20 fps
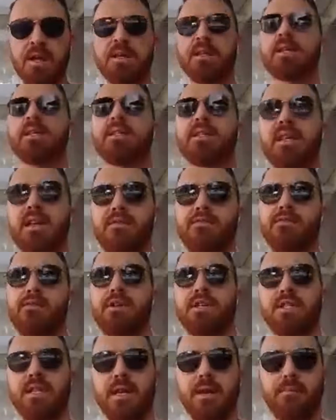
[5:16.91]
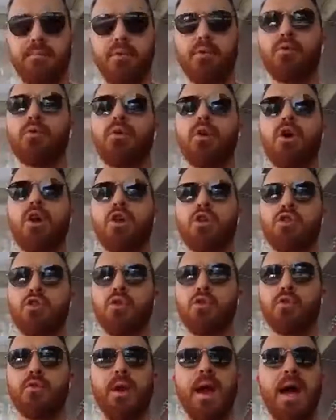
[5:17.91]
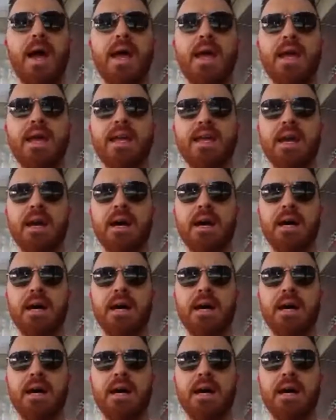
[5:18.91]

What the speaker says: Let's say, for example, you're a